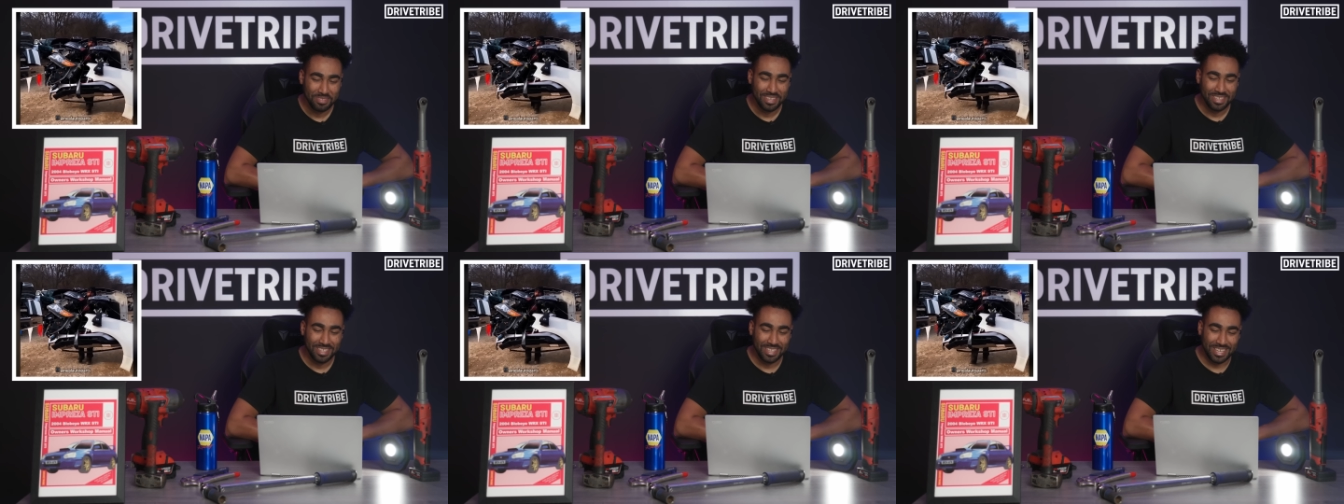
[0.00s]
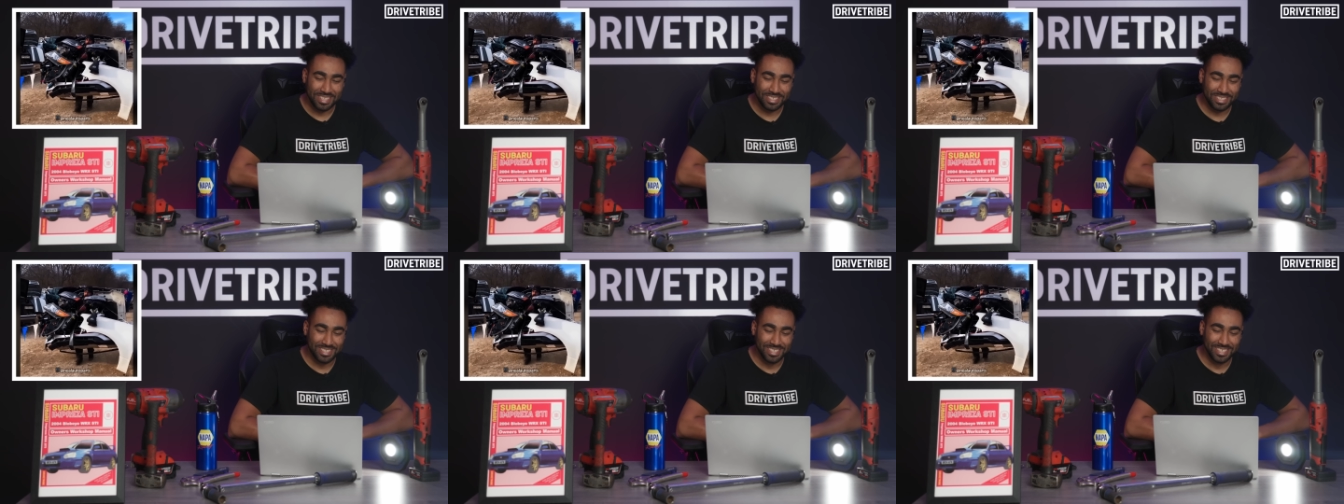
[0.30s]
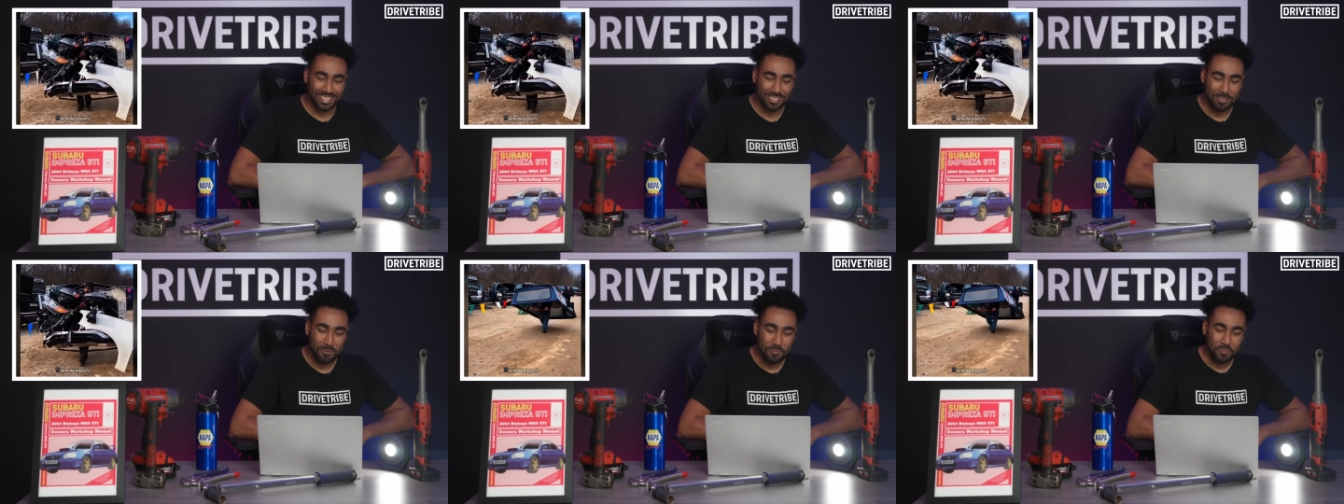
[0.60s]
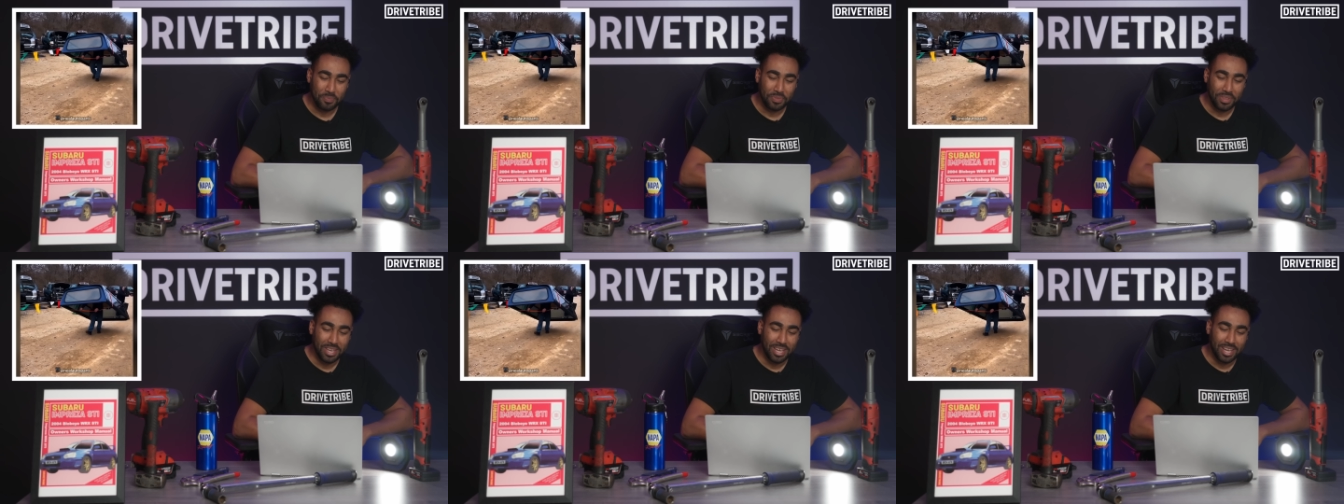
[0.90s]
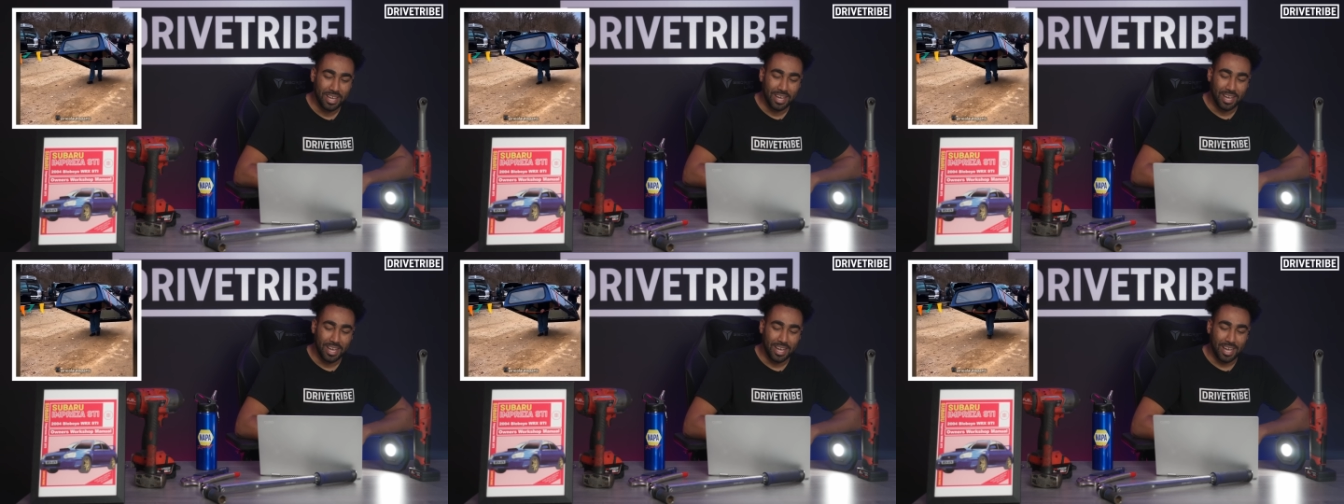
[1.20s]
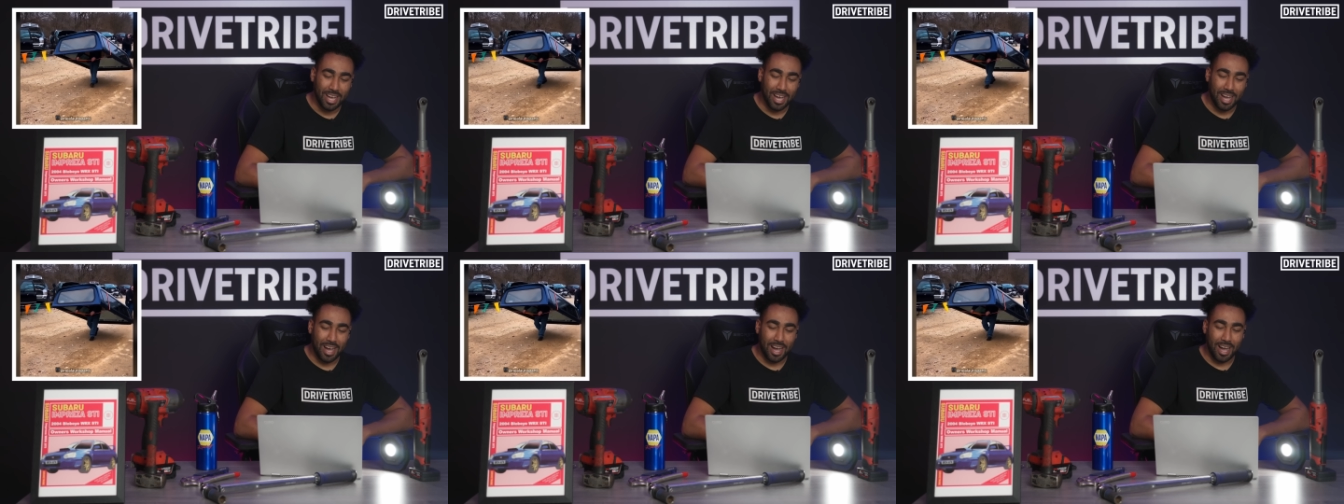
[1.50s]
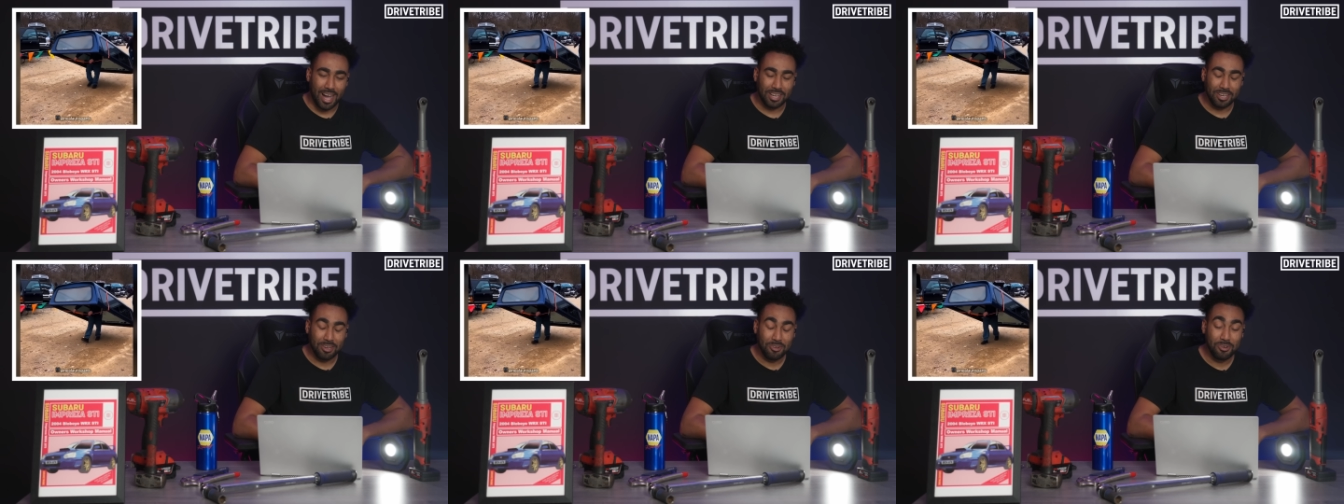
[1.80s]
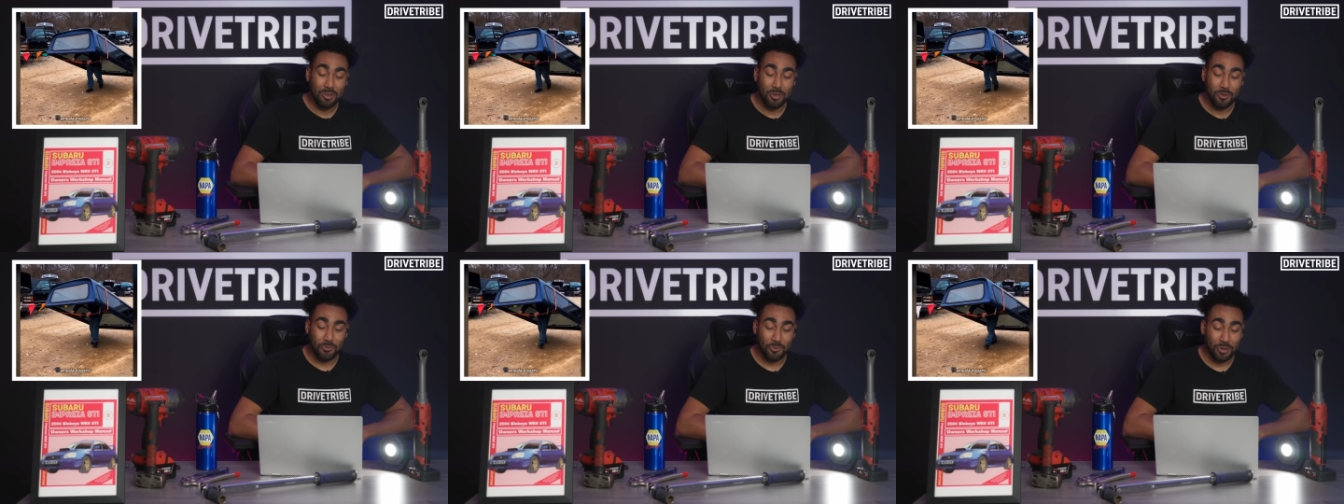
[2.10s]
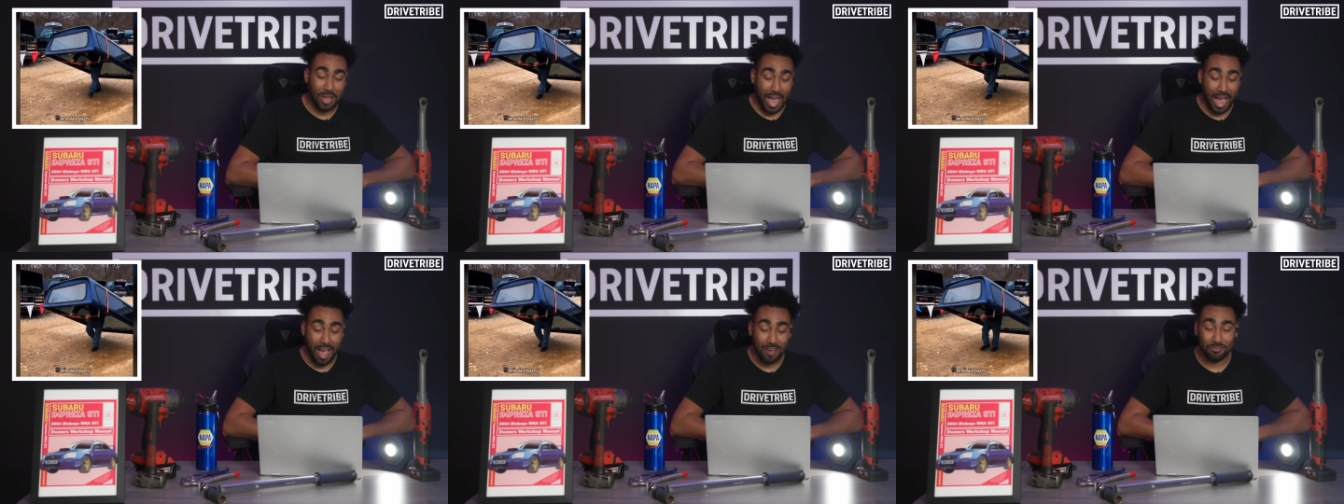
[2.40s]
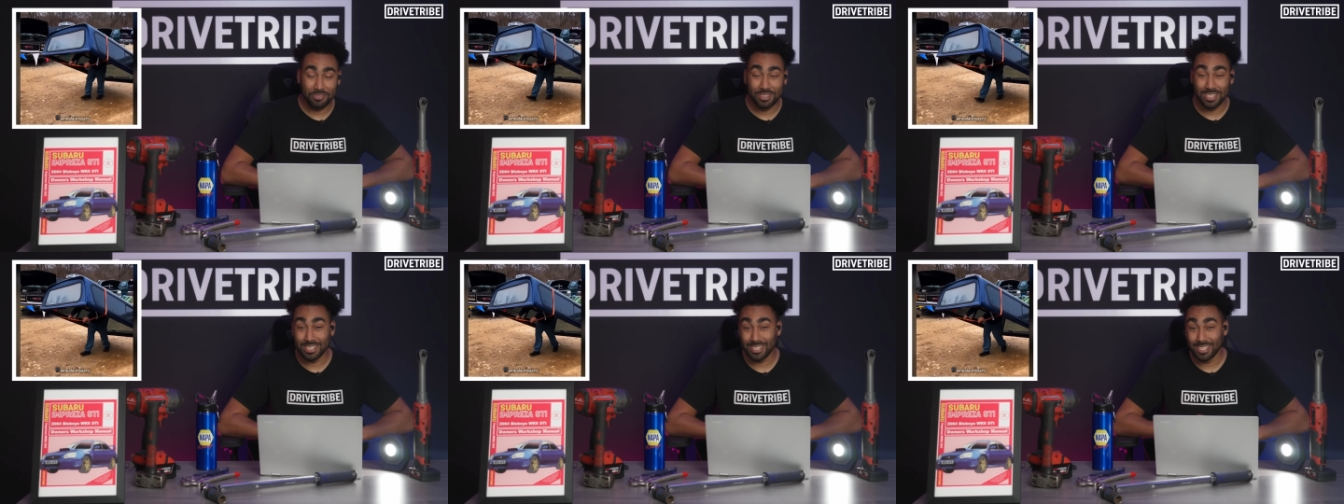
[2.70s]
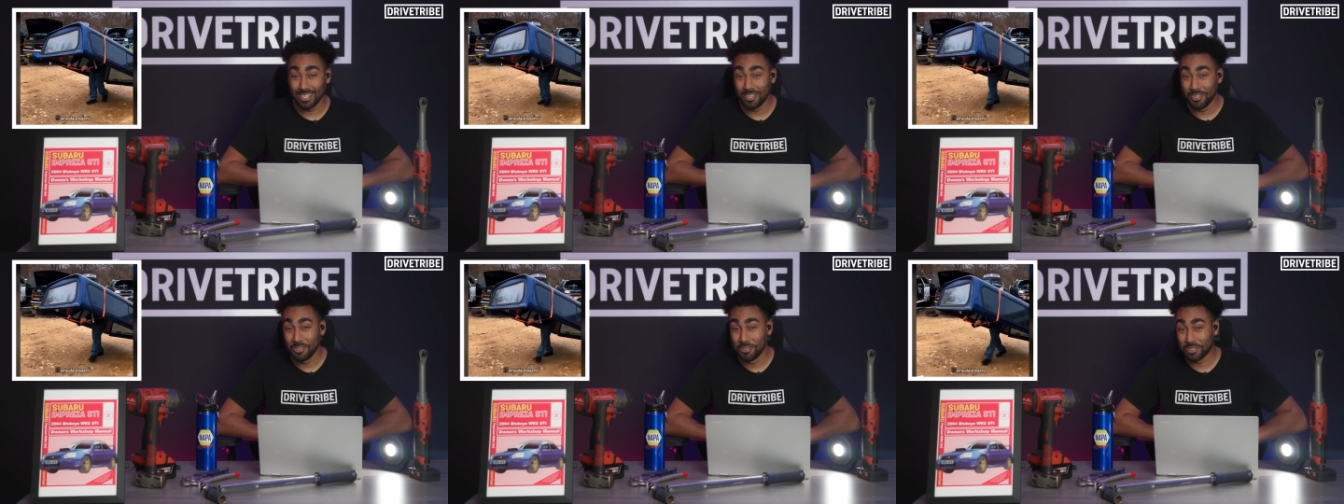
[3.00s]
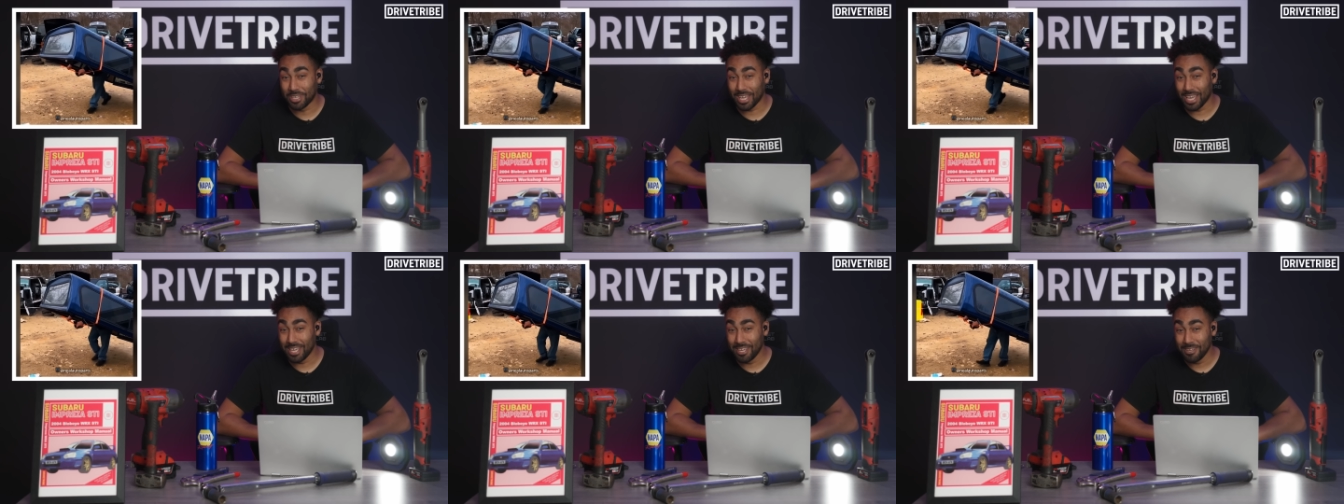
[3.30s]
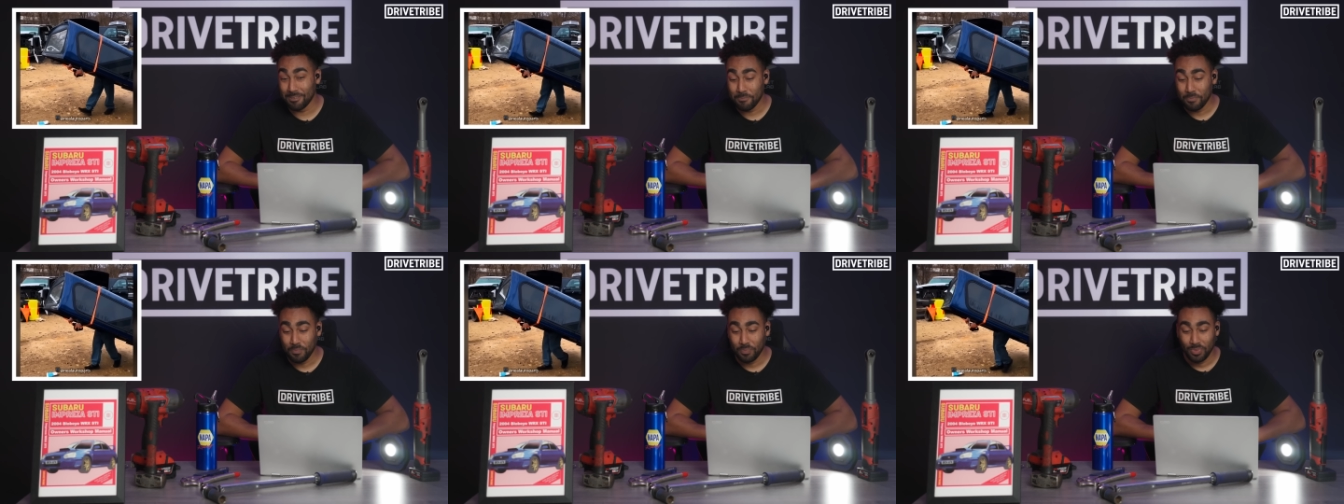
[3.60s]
That's good. I don't know if we have this in the UK,